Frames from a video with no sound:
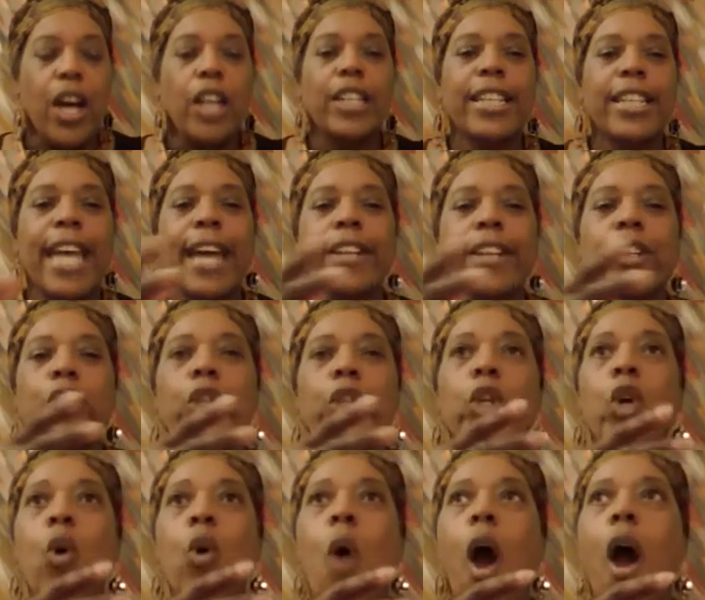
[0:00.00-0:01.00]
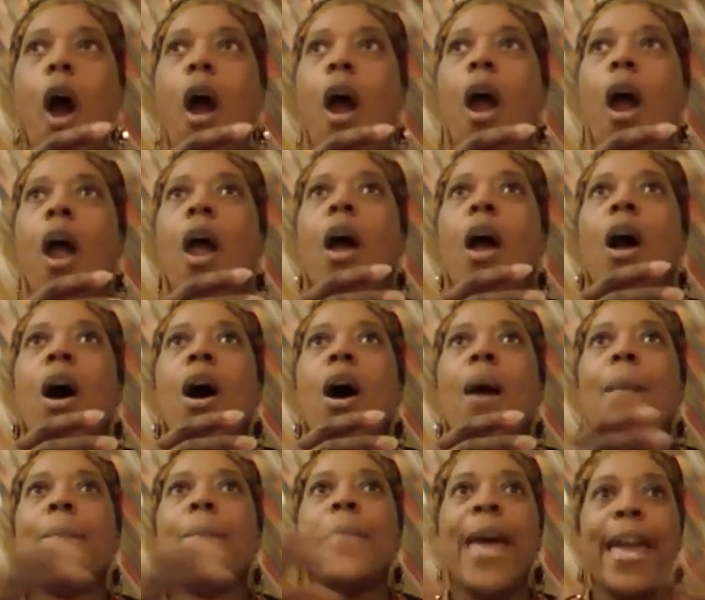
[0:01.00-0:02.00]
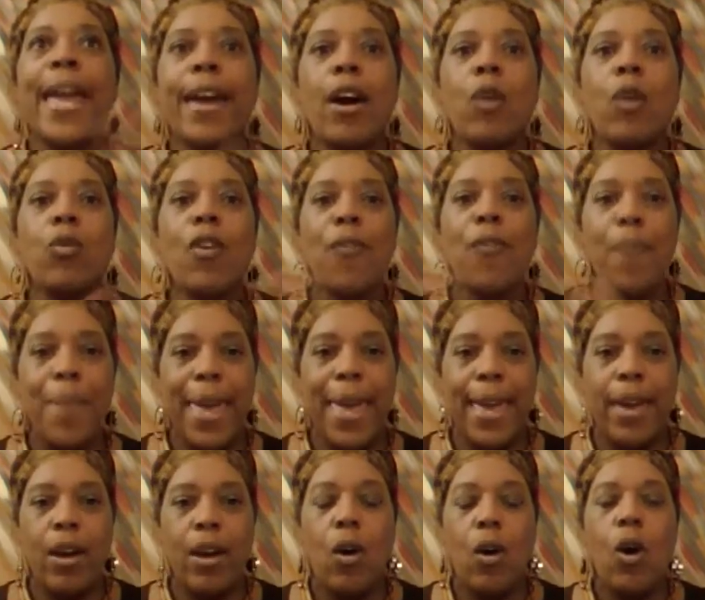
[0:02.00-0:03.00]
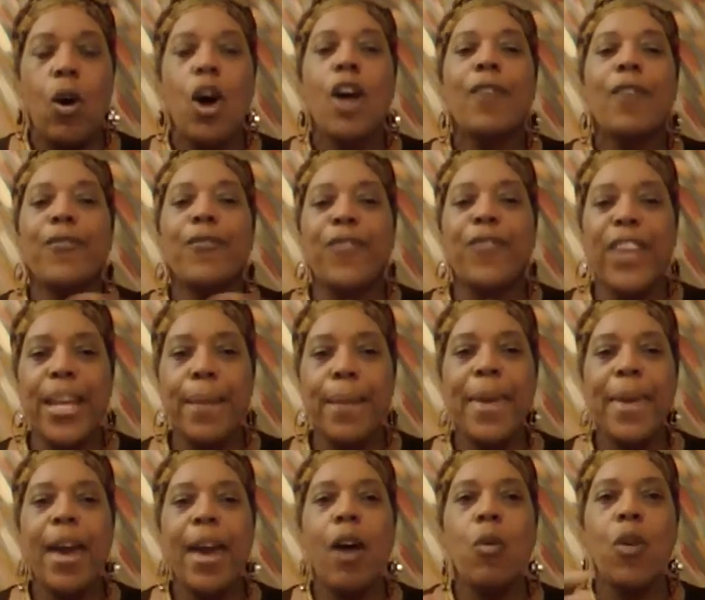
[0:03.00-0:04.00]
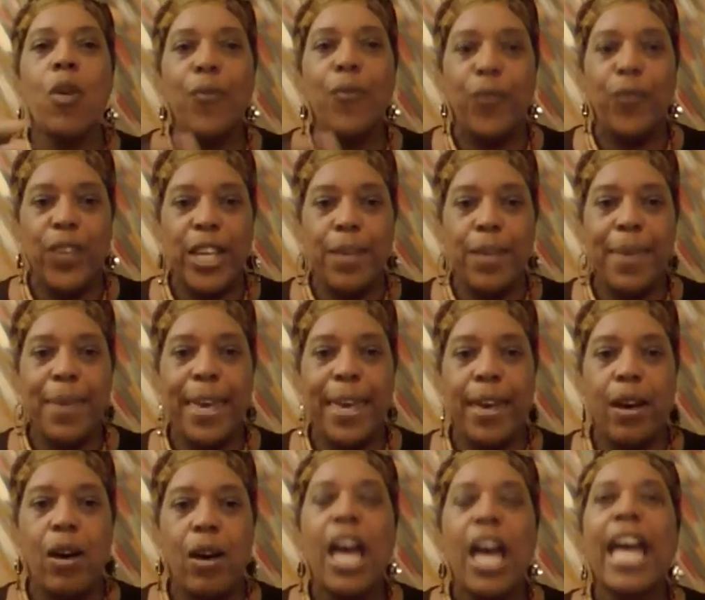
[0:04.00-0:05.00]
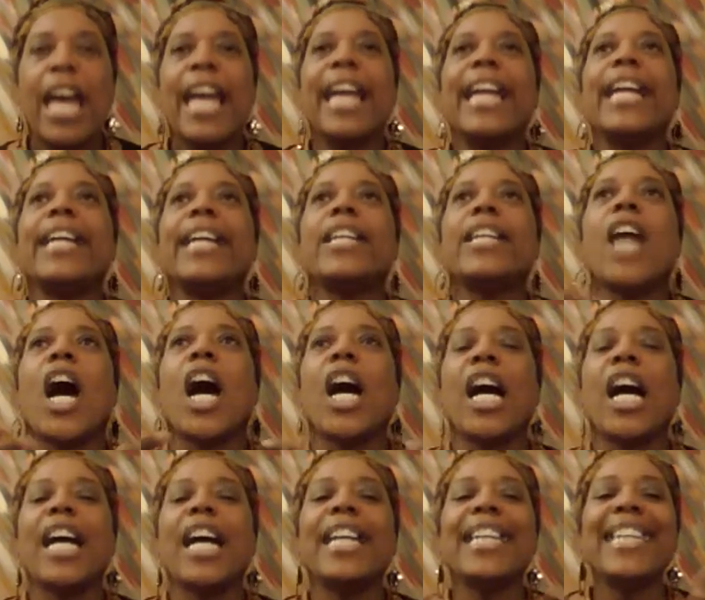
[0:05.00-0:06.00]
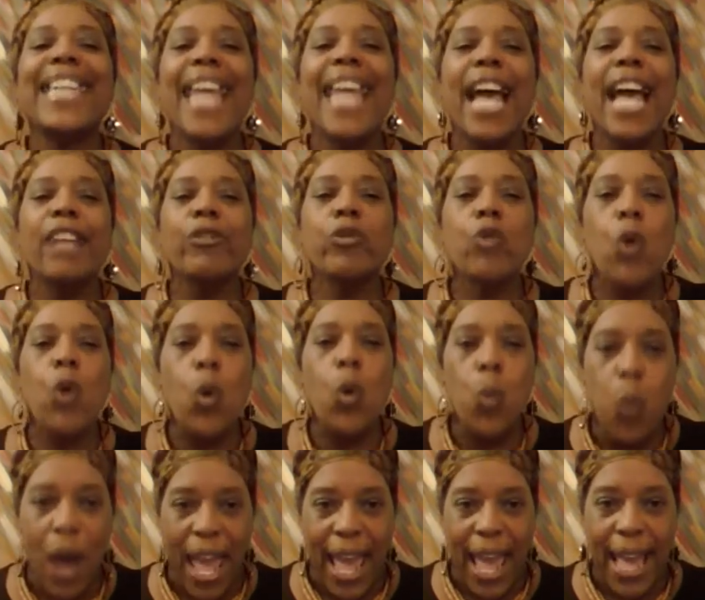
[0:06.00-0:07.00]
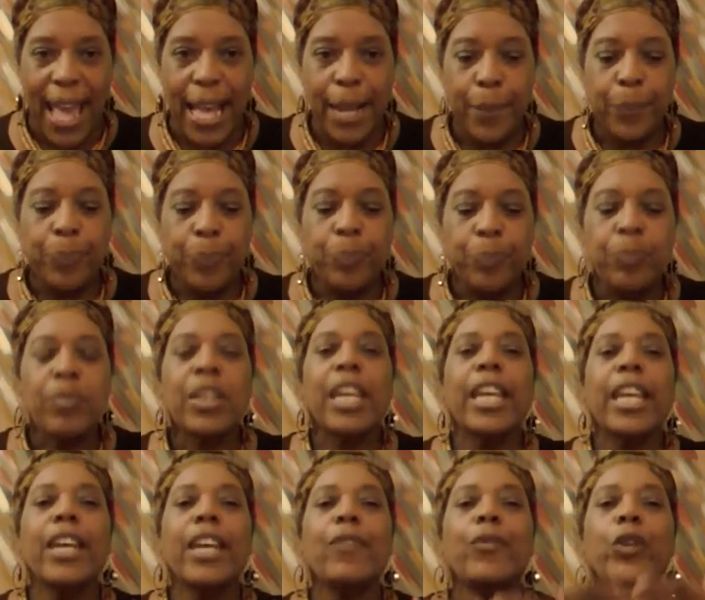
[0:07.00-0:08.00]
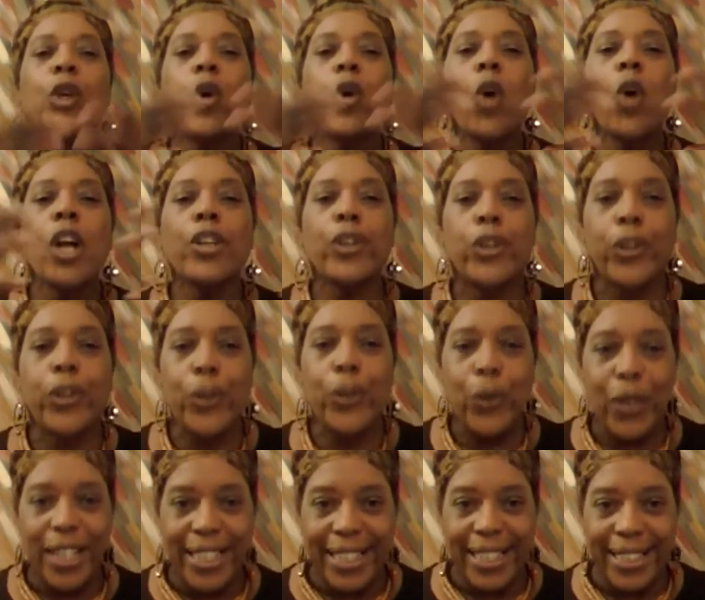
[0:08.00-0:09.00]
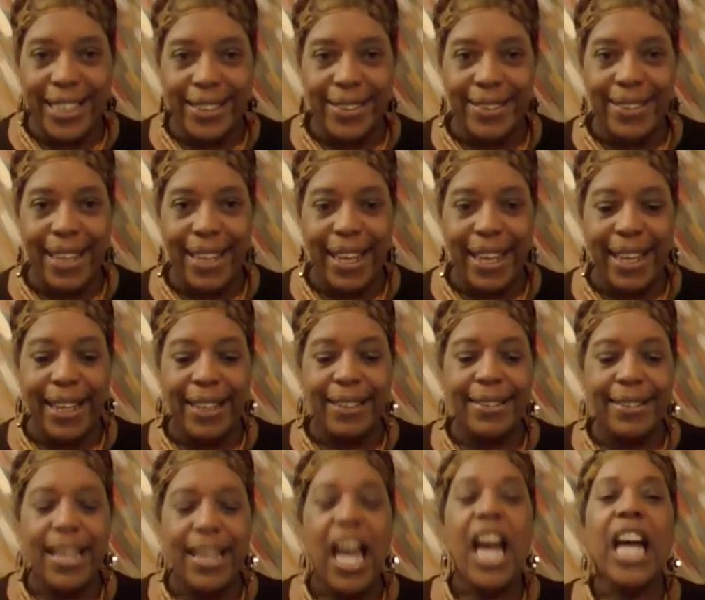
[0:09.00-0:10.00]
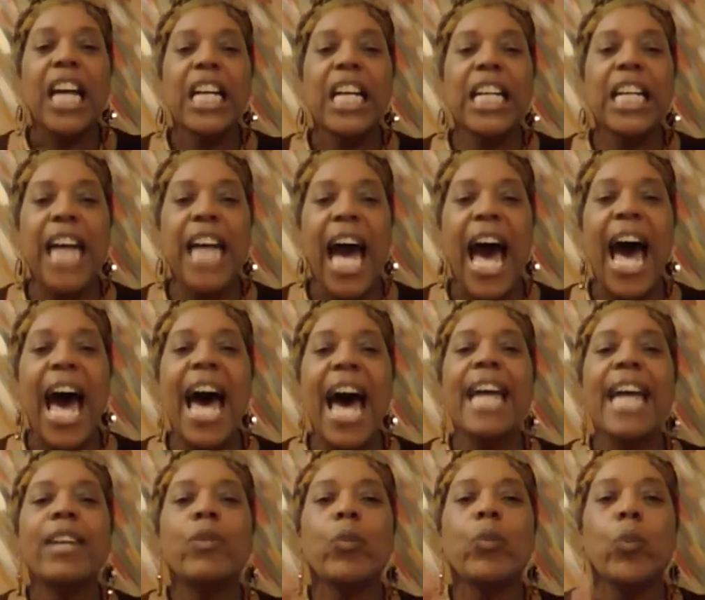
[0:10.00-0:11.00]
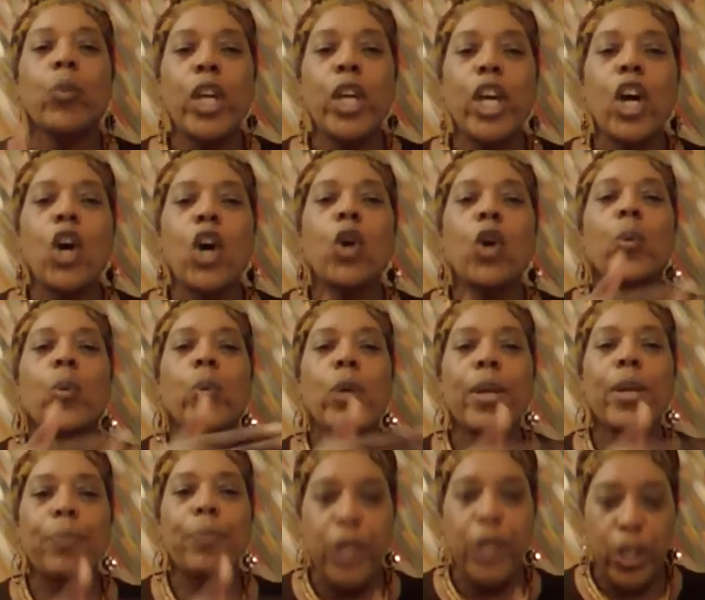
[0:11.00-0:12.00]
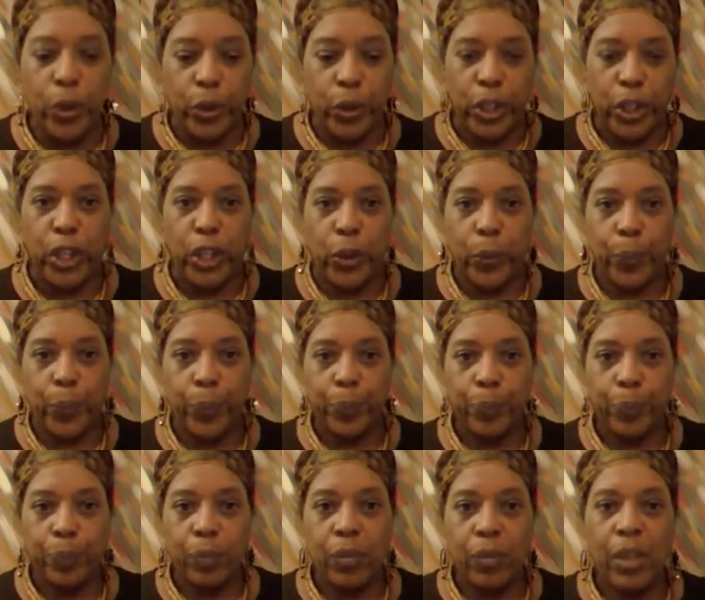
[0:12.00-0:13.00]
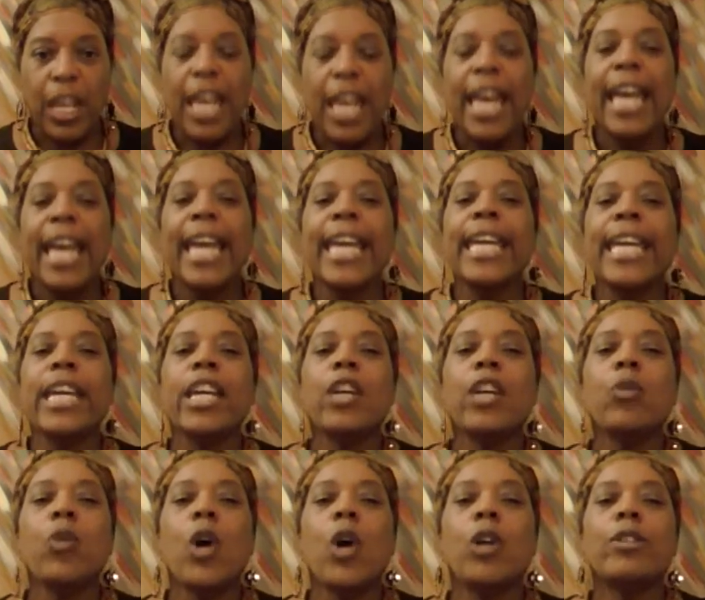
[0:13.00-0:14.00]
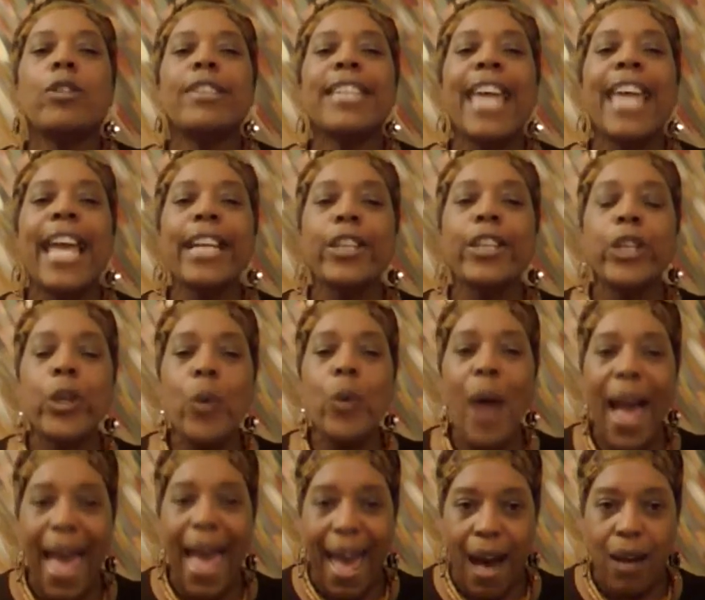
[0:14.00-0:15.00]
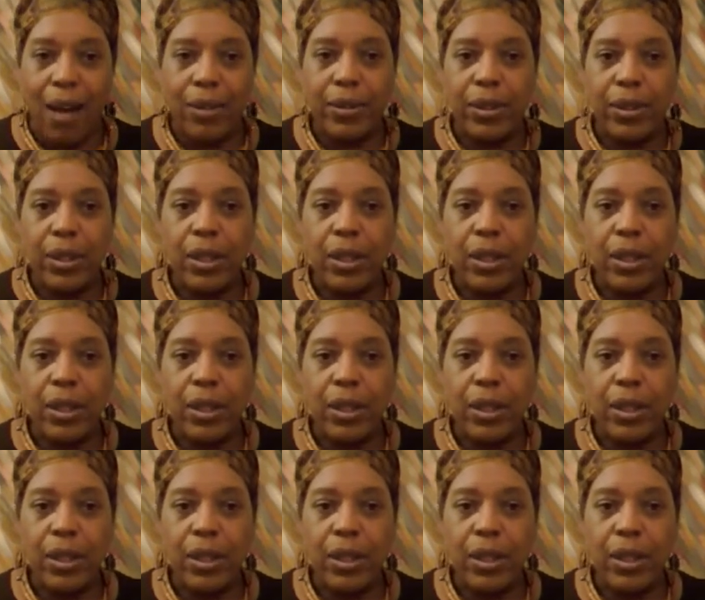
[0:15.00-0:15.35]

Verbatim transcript: that you are male with male, female with female, in an unnatural way, if you are doing these things, God will rebuke you. He will take you out.